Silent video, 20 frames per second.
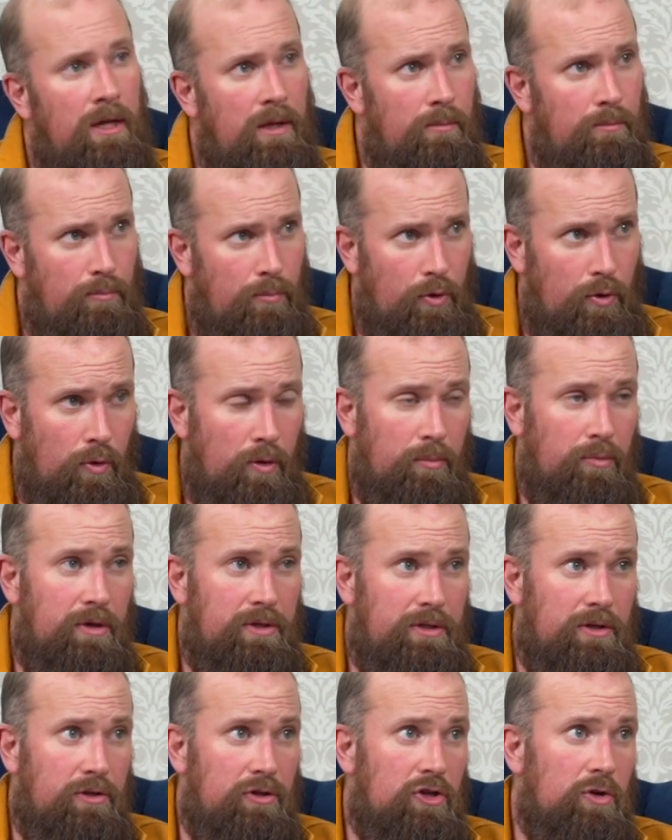put all the
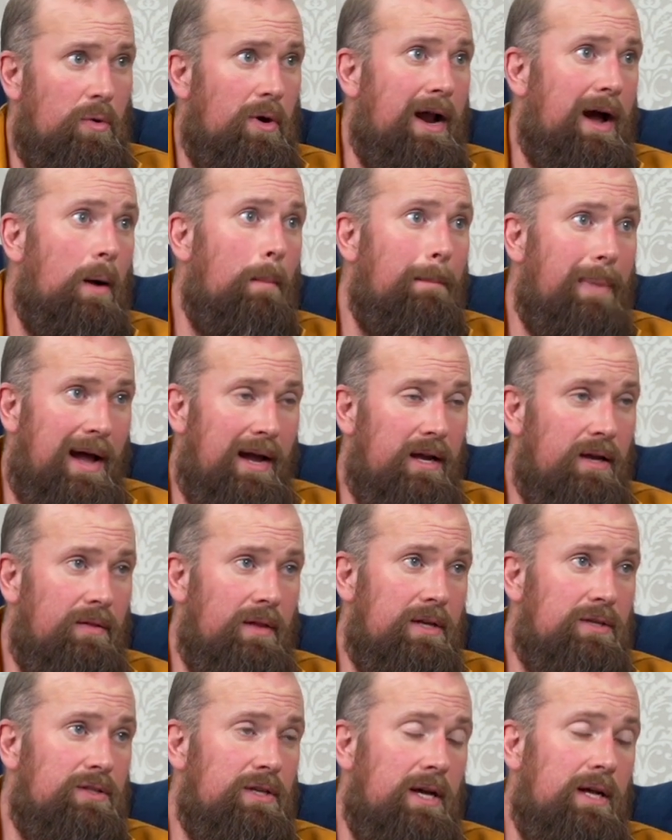prisoners who were out back in
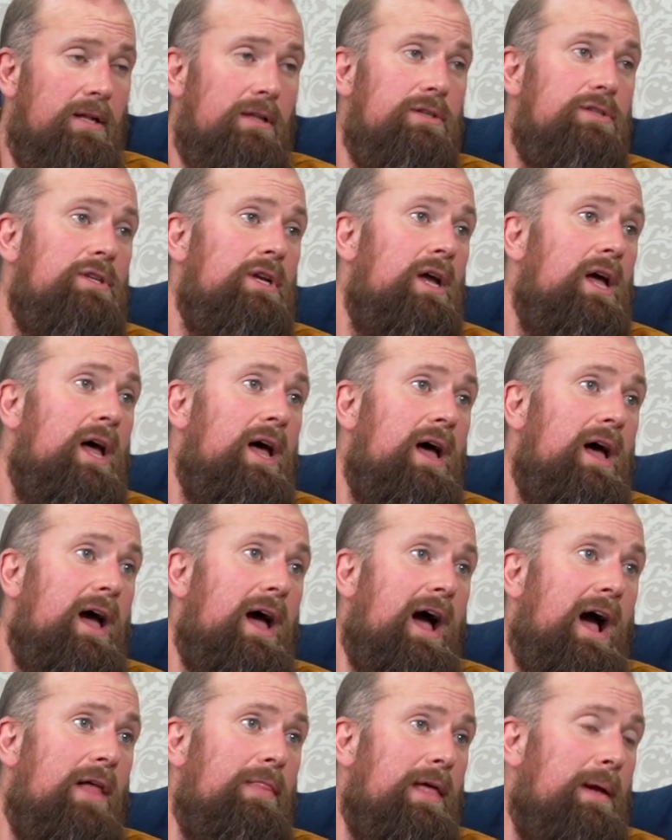their cells,
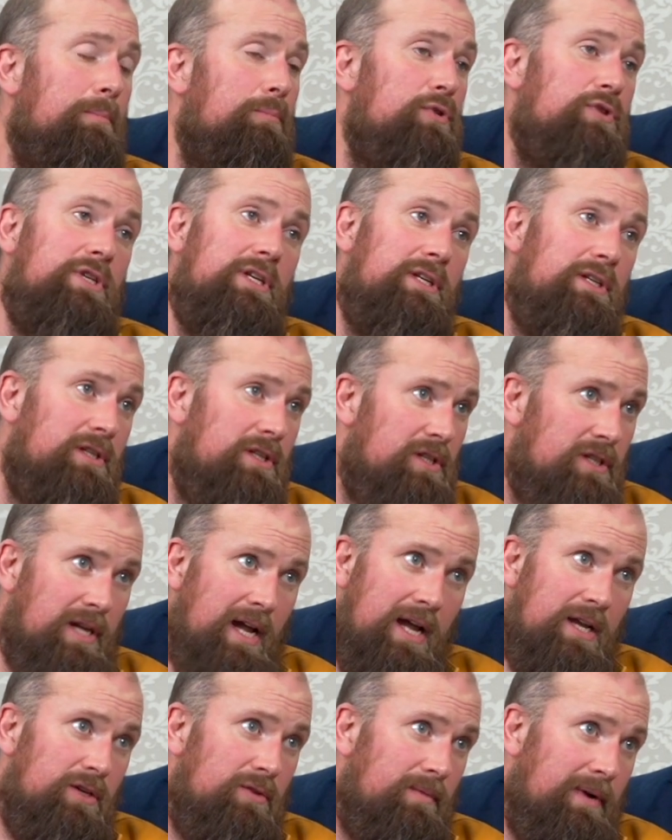and then proceeded to
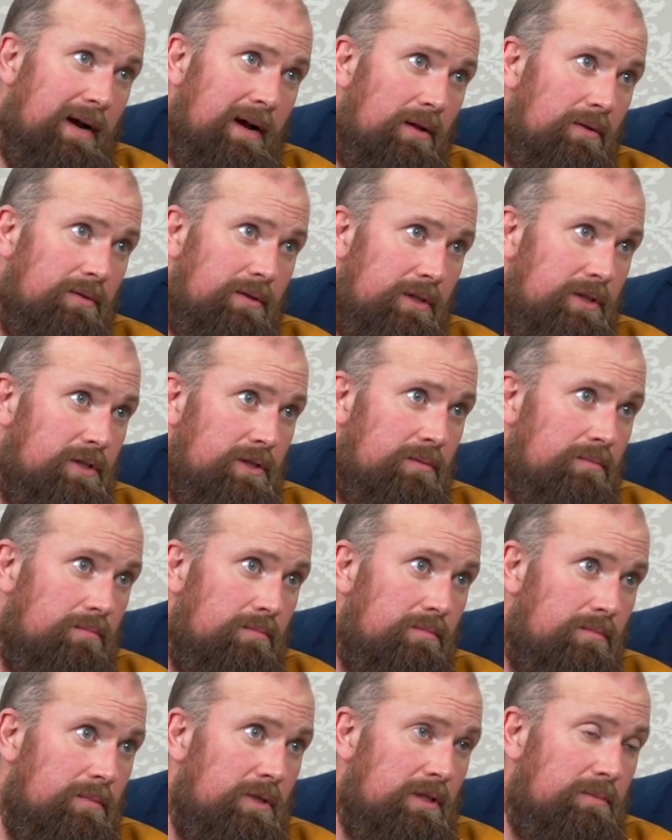stand around this
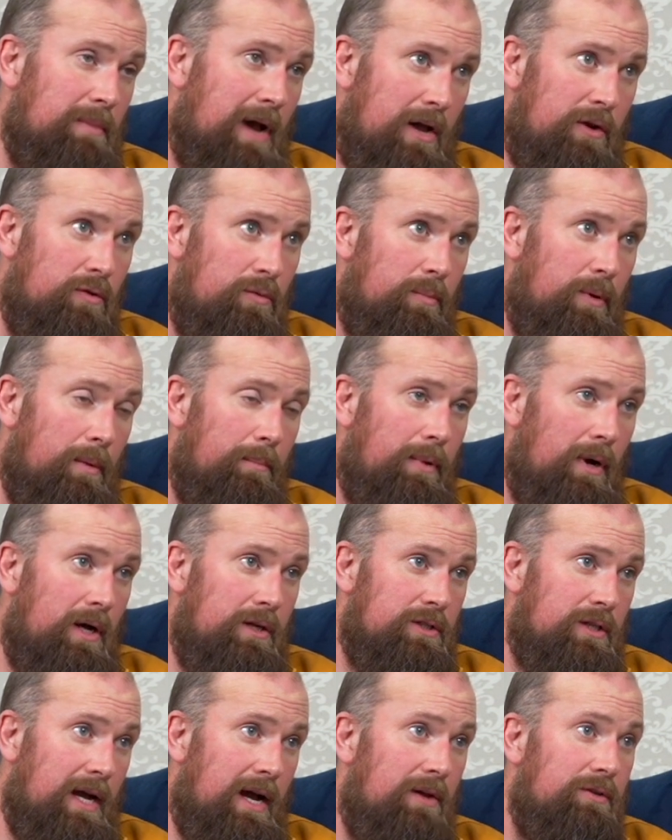man who'd
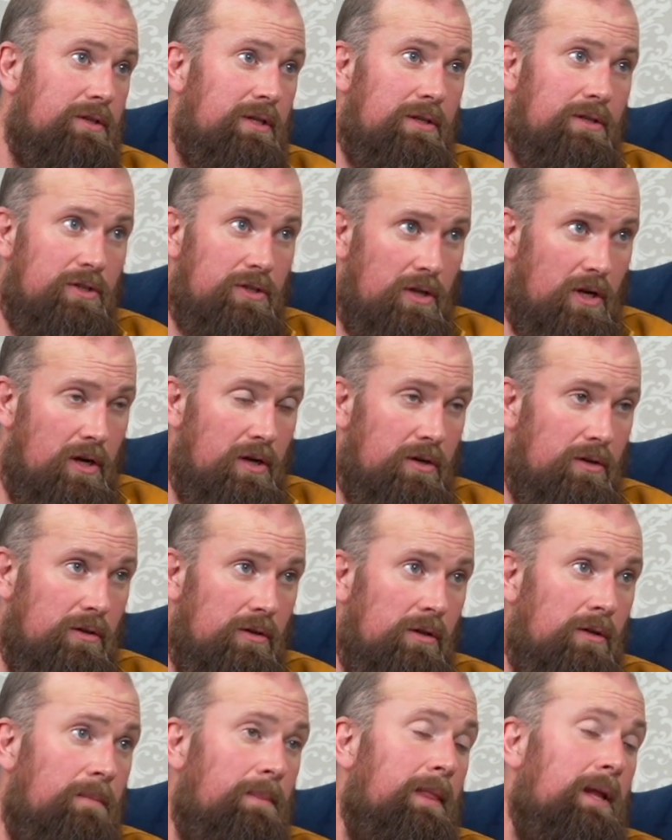passed out in a
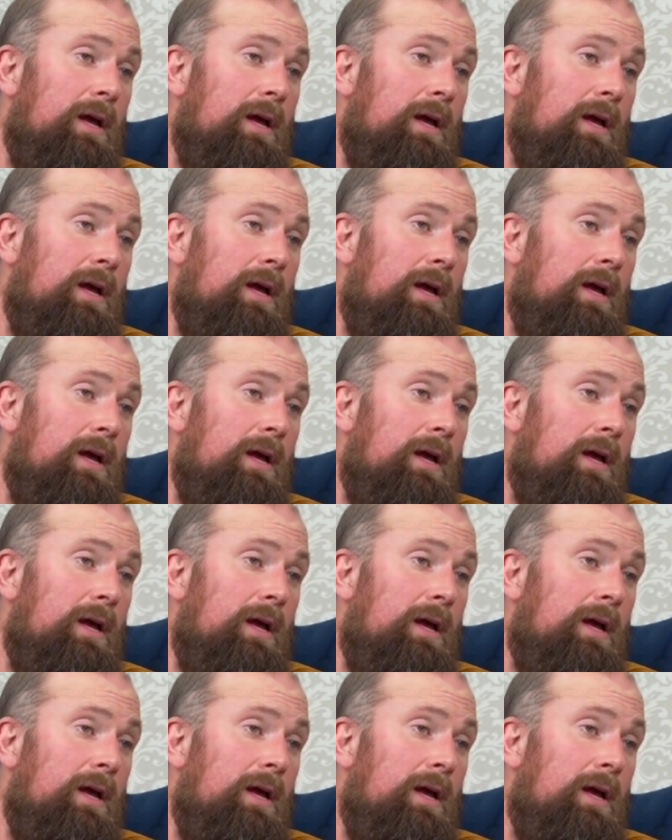circle,